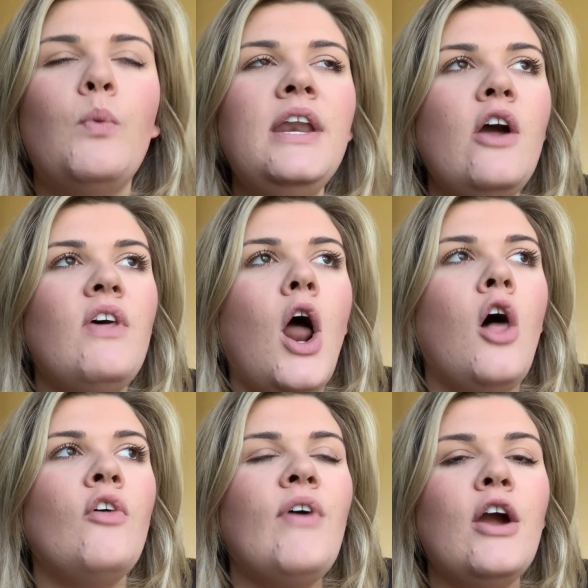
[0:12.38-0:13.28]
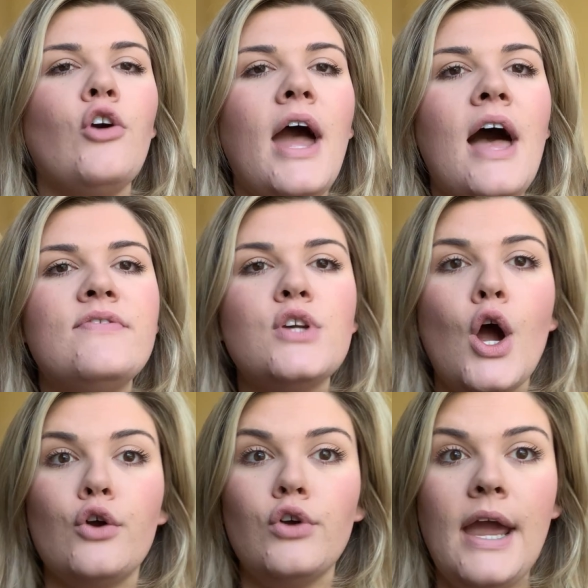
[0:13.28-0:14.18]
We know that all of our graphs
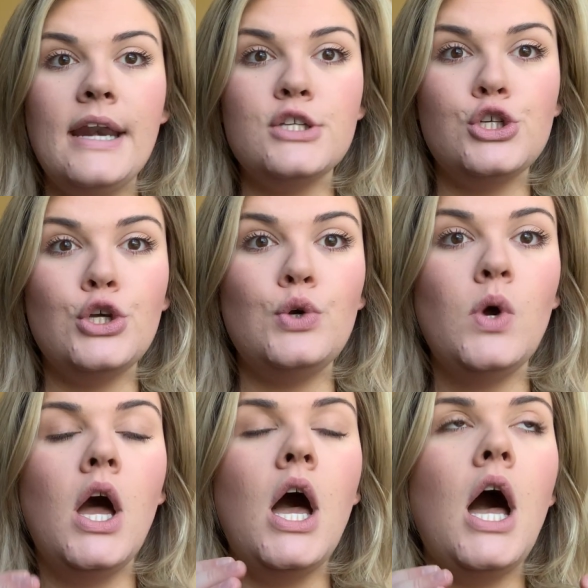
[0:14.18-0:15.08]
are created to